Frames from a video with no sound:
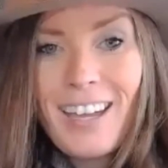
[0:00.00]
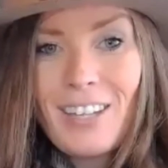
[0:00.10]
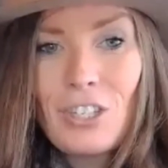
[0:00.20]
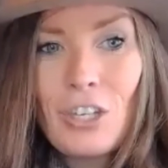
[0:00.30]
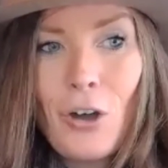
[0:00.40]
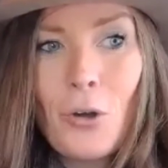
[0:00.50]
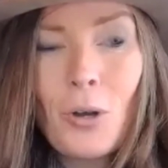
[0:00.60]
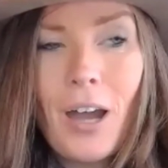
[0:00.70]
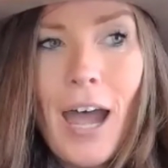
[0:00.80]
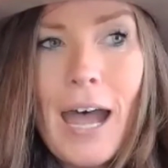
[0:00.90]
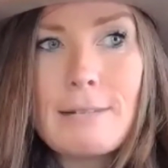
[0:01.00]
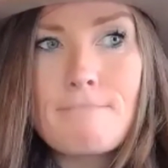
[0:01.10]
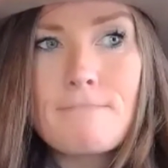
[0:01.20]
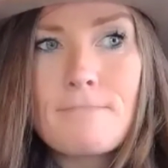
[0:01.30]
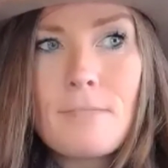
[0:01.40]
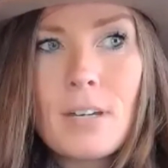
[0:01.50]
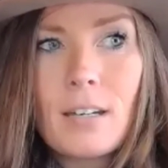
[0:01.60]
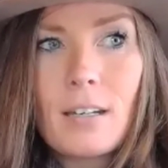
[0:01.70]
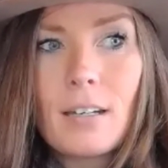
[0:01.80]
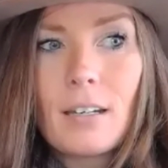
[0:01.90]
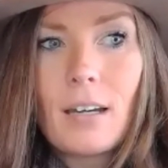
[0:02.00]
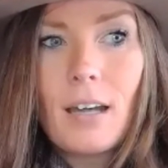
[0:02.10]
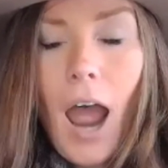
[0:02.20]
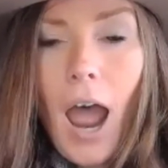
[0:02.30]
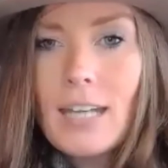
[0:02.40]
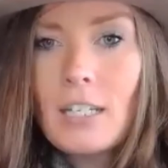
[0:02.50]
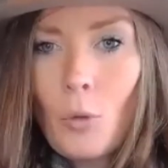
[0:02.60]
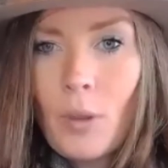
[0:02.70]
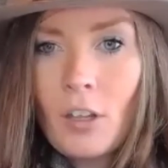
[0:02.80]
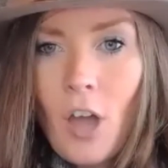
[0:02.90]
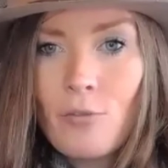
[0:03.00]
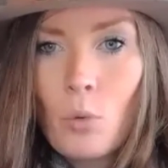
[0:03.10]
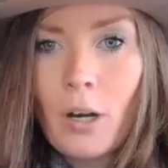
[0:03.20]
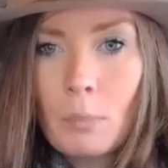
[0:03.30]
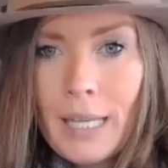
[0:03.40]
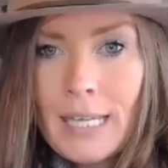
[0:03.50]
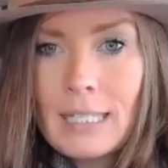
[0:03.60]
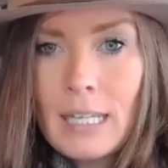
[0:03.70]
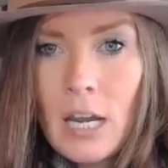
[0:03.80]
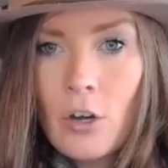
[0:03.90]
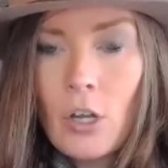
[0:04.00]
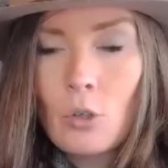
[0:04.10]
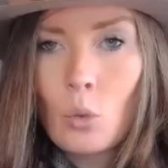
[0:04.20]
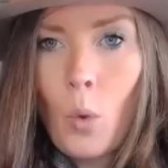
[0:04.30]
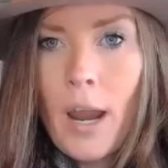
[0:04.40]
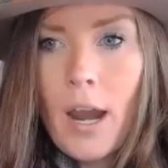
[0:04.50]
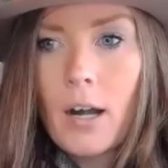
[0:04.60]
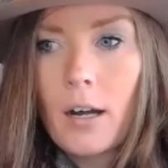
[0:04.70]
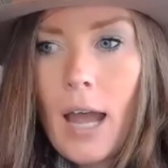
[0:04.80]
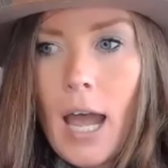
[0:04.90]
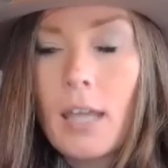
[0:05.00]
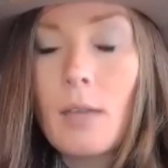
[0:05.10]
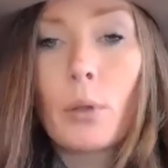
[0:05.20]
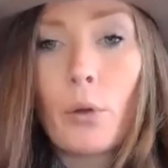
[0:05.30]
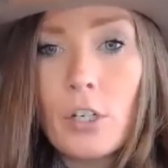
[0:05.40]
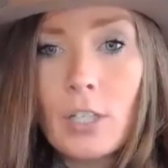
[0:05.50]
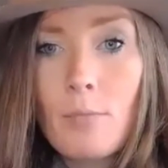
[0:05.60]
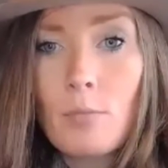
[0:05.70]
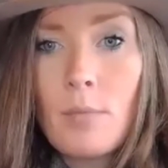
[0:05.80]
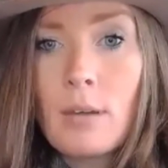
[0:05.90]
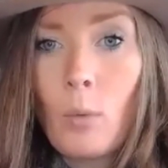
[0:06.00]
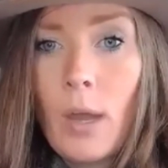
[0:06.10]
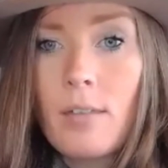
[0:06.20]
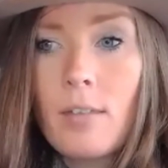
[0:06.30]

So I deal with a lot of workplace scenarios where employers come to me with